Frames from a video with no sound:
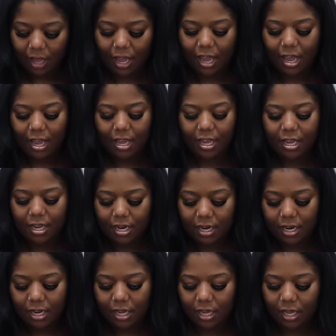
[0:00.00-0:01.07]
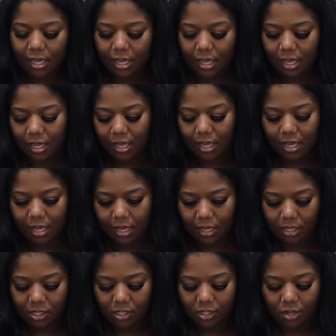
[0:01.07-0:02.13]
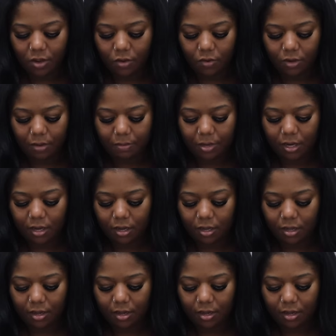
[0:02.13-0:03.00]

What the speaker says: And, so let me...